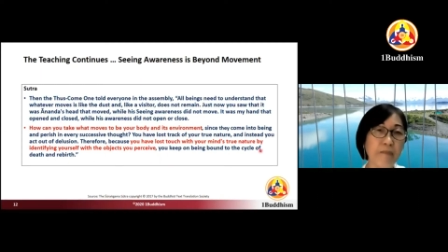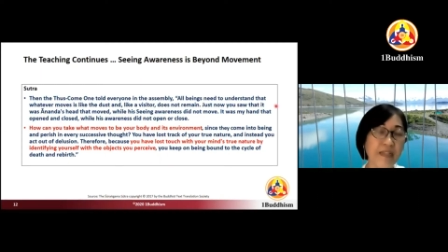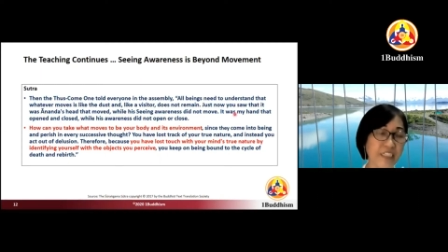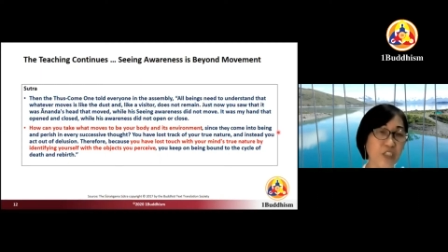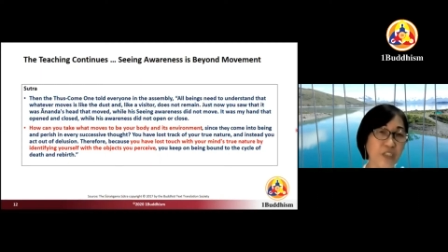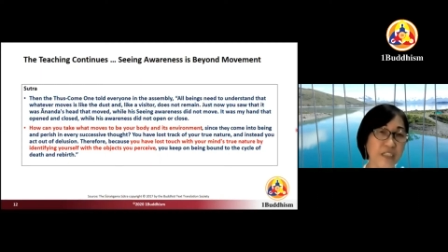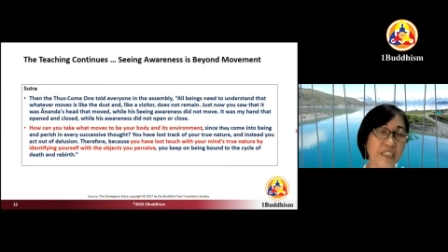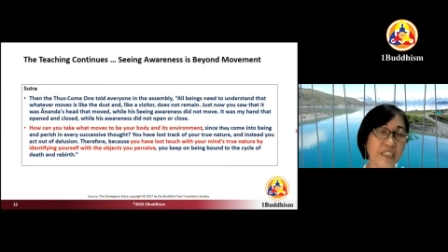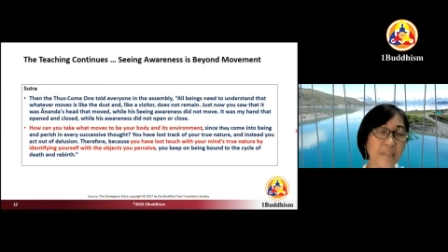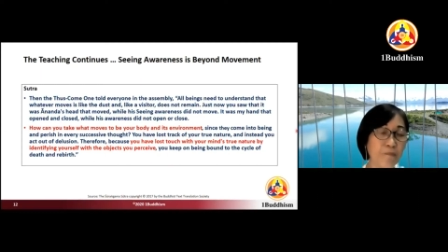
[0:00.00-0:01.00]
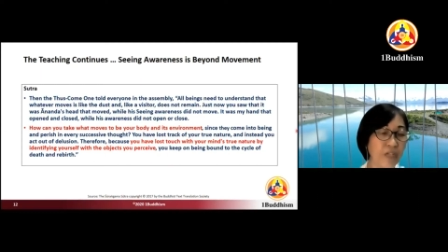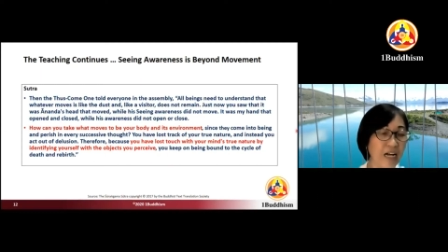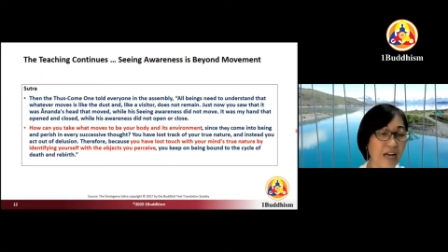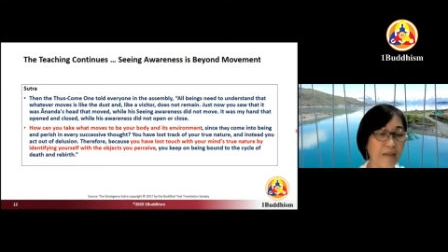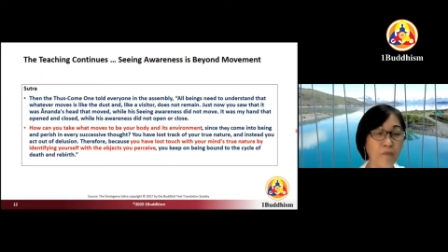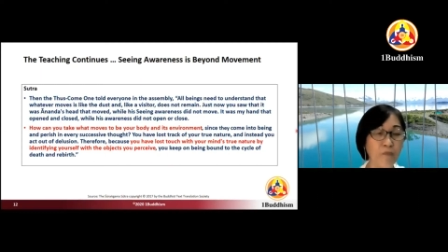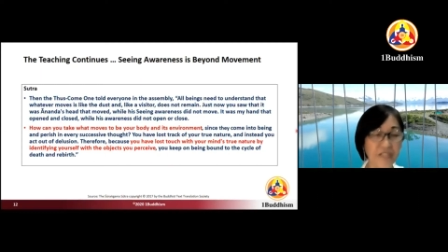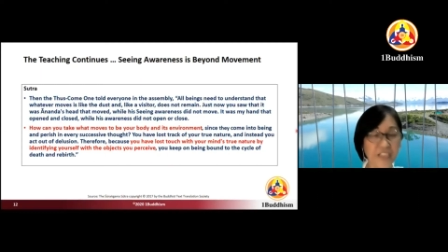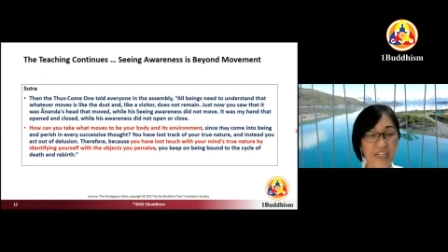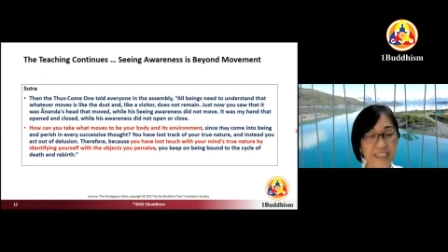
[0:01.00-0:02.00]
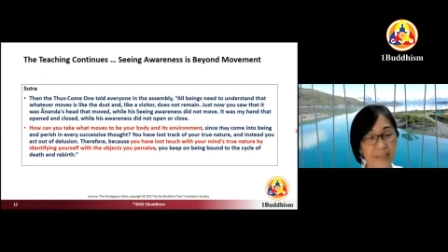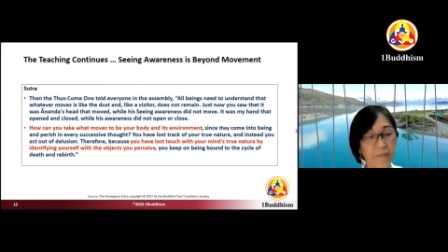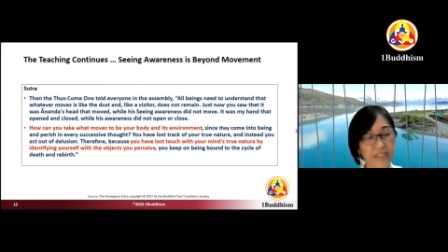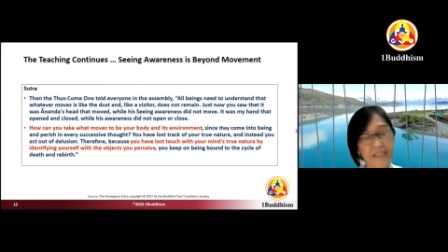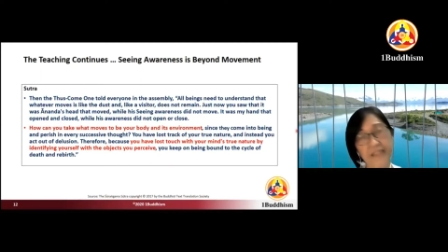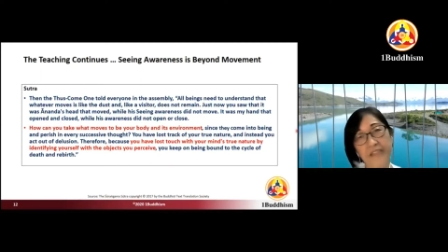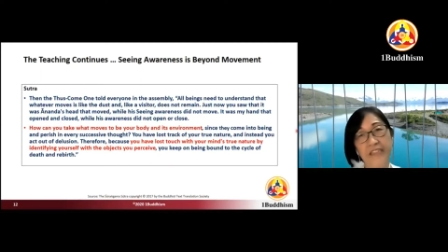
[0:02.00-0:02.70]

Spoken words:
passage, the Buddha admonished the assembly.